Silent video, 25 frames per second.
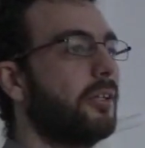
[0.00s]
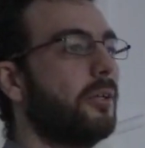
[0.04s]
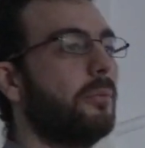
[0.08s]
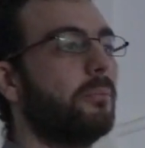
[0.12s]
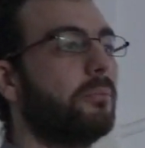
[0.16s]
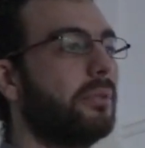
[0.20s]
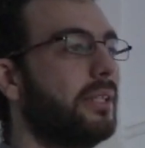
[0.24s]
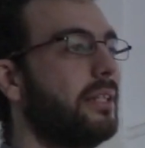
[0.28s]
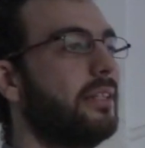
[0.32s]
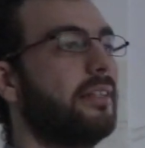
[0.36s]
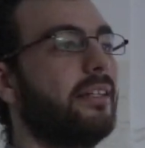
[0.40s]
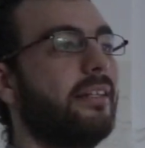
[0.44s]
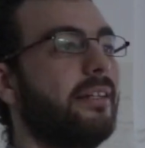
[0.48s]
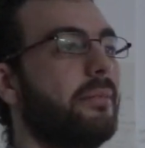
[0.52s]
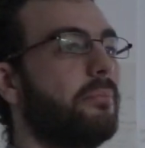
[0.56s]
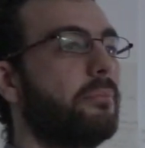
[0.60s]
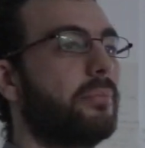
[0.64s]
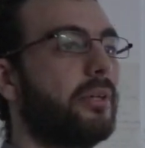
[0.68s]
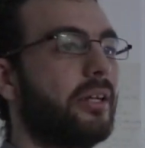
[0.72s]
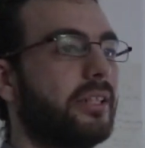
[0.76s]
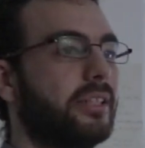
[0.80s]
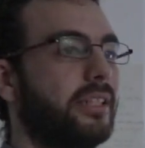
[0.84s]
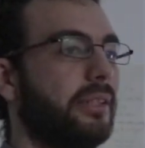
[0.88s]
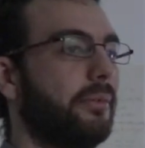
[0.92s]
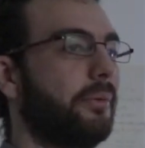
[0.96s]
completely
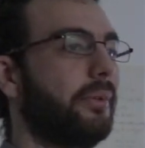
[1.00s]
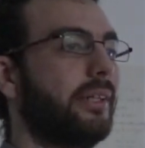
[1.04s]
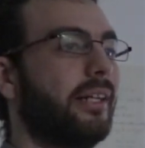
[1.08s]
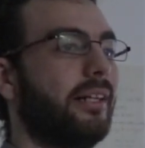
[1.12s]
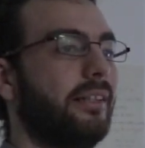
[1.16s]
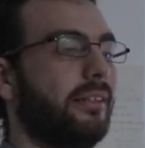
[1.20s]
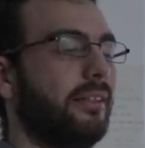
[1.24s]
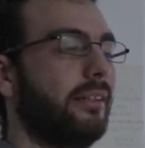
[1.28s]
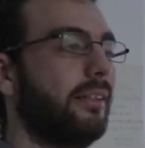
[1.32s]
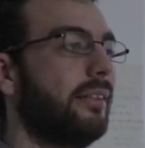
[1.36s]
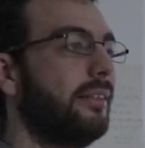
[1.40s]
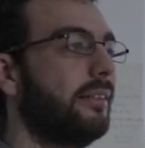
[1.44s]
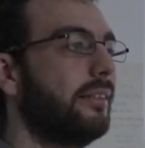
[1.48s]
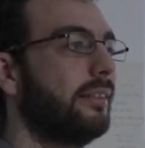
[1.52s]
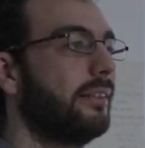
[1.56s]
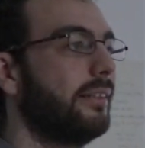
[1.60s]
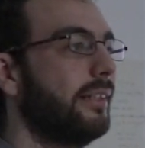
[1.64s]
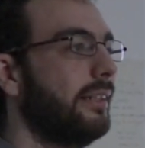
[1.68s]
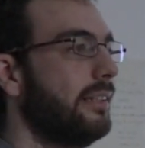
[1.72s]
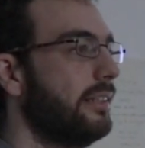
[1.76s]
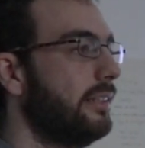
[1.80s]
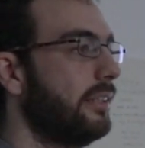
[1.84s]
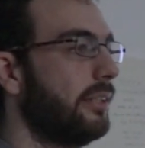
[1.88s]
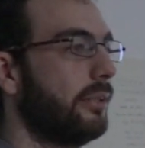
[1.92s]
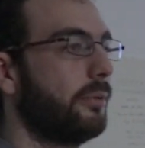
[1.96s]
impractical.
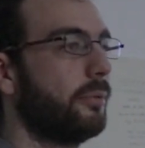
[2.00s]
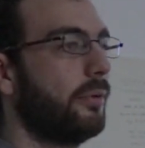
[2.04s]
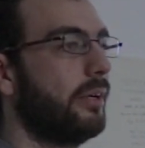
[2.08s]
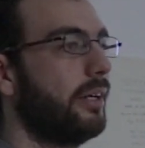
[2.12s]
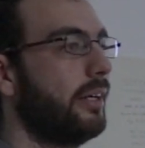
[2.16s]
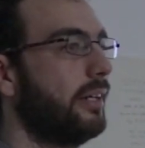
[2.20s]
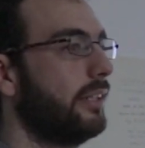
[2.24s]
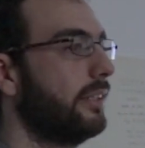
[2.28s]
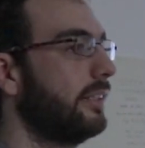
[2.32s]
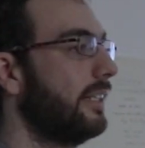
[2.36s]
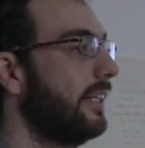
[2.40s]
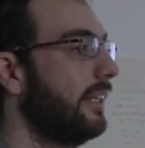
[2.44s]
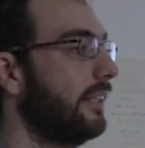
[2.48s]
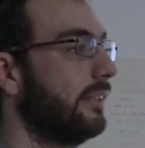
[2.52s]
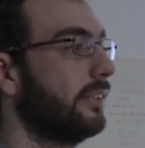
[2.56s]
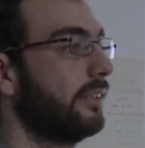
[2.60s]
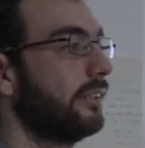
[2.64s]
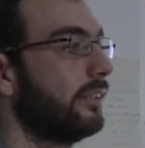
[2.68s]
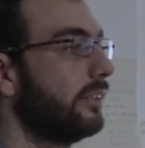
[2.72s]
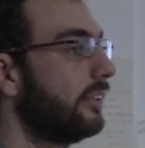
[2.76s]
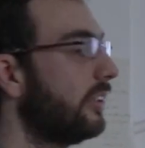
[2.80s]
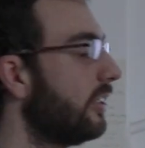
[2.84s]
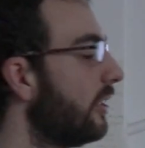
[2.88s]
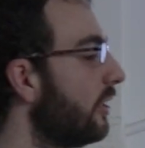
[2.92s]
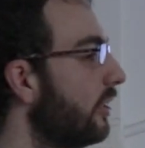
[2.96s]
It required like
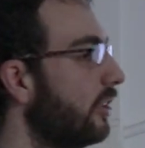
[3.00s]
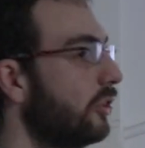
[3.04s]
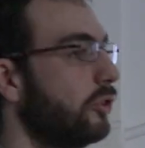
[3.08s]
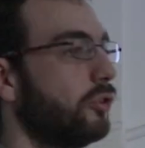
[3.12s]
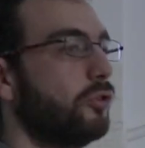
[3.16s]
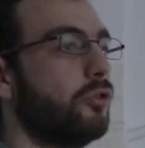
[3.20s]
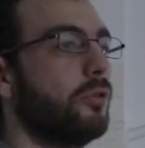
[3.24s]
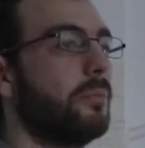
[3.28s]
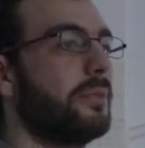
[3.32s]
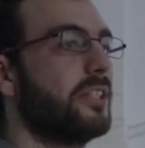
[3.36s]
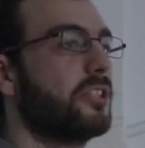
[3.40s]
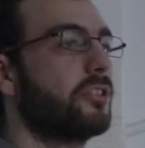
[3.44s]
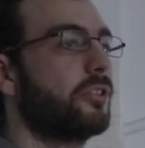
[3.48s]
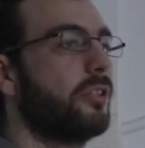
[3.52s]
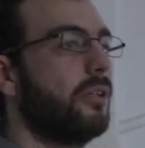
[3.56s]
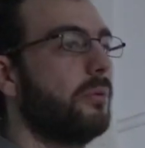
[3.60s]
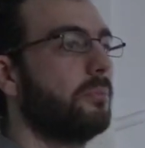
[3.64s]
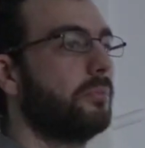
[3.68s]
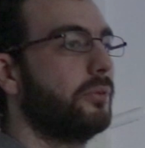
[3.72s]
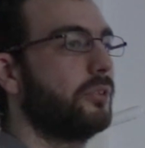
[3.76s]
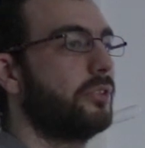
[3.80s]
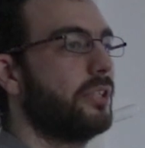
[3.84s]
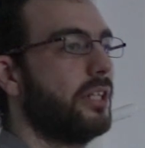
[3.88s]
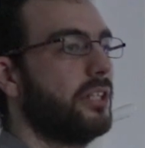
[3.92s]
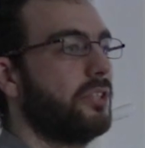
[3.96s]
too much
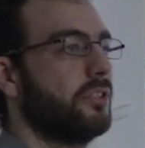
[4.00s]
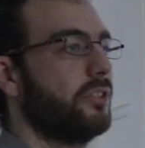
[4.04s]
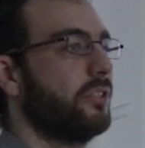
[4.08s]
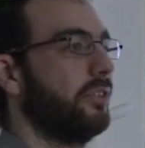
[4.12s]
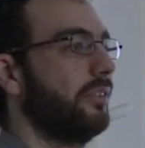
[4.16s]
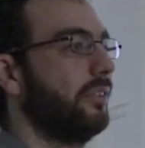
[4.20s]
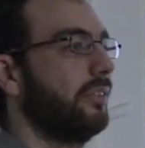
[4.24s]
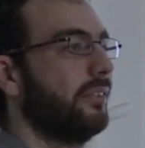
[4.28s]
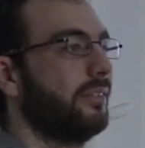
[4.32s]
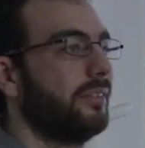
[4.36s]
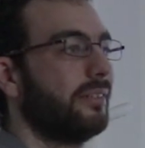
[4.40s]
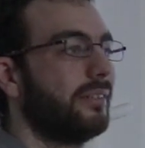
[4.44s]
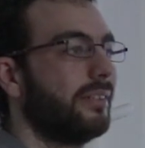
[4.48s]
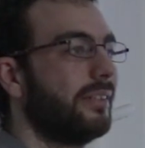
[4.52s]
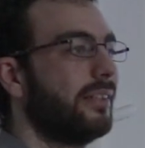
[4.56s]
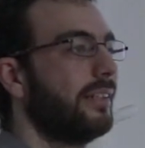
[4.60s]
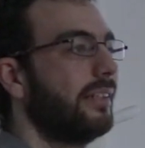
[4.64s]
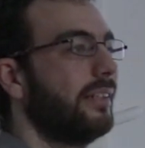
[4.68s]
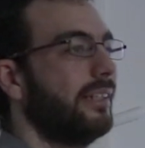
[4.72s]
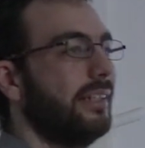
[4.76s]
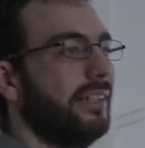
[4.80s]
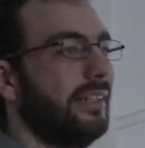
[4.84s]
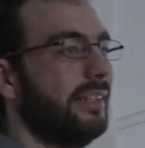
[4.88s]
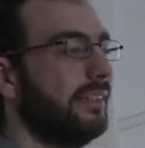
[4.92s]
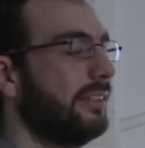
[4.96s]
computation.
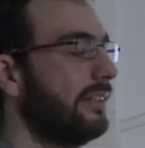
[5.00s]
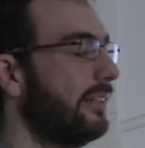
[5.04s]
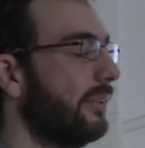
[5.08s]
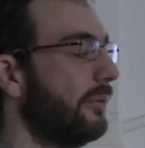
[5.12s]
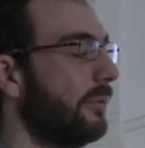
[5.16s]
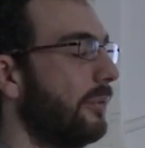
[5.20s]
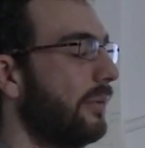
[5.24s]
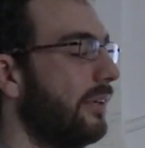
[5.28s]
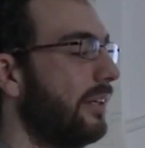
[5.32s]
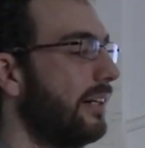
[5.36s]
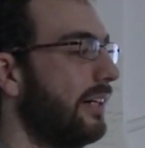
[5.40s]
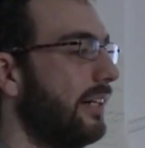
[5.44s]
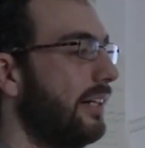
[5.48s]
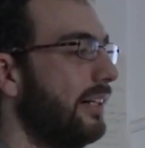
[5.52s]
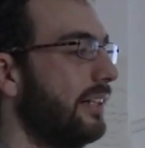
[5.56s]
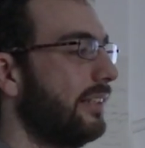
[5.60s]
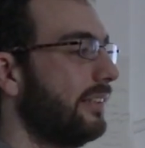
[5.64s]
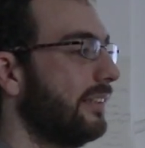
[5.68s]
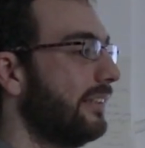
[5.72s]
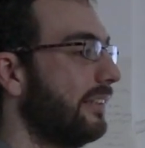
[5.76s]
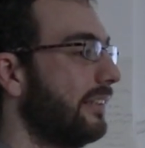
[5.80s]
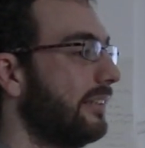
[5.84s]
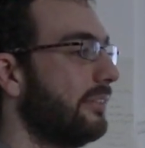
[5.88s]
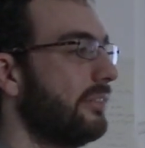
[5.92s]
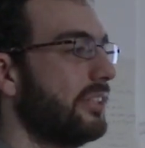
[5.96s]
It
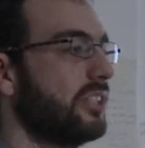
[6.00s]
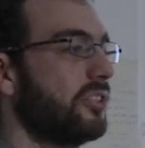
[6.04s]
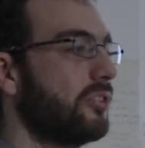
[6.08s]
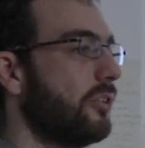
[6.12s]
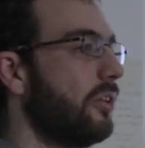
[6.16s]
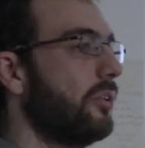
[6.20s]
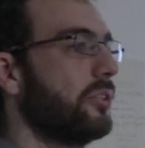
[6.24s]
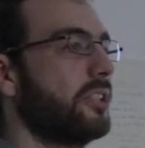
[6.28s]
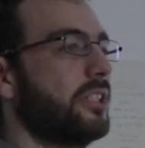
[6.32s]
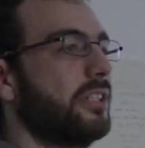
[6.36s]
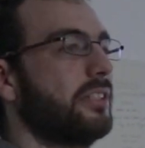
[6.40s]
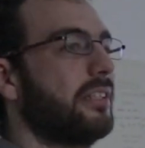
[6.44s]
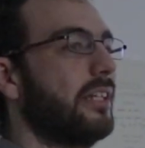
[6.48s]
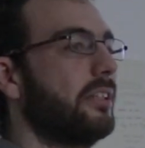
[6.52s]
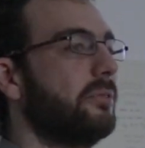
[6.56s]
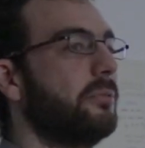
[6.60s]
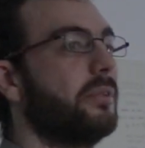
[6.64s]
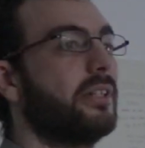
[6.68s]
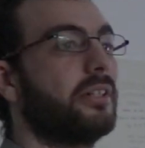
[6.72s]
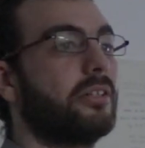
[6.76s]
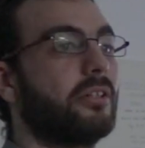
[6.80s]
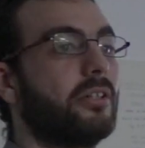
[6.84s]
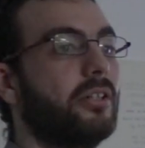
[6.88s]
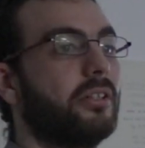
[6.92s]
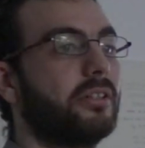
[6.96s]
required resources that
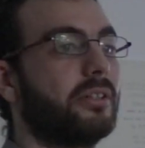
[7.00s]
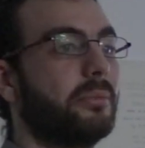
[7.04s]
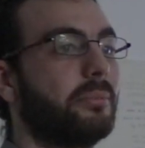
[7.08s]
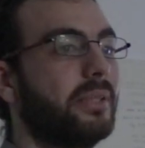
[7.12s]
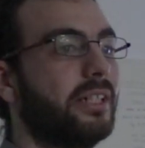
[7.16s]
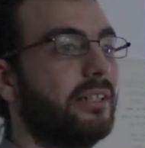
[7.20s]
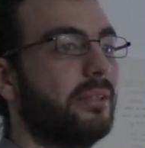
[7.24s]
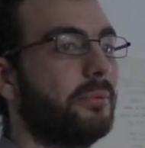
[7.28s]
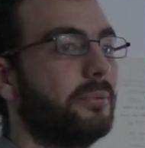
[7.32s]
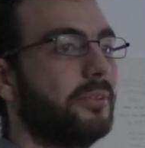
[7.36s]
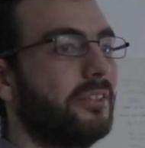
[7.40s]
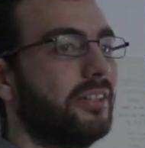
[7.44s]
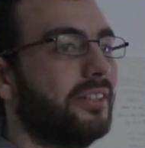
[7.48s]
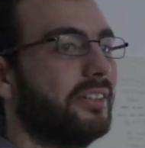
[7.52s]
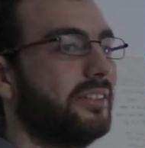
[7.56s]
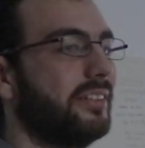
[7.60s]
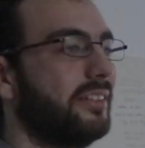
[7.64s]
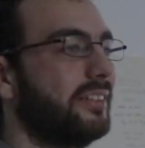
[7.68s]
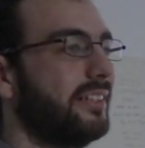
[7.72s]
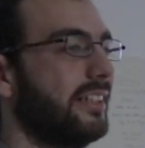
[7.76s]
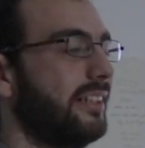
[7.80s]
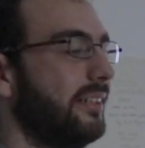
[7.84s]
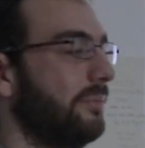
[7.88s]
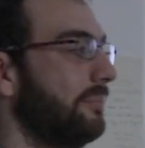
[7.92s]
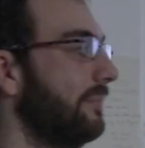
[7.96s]
were not available at the
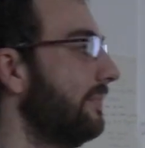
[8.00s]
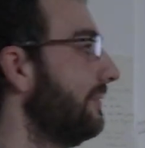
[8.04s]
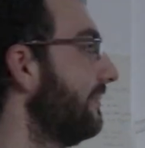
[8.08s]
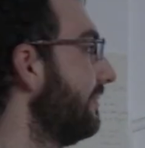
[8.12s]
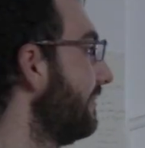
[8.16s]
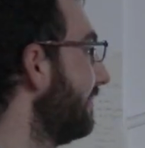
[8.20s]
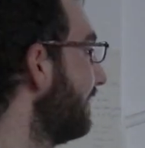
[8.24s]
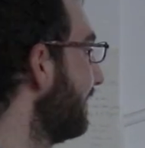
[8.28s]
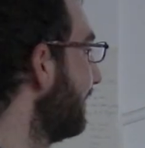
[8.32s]
time.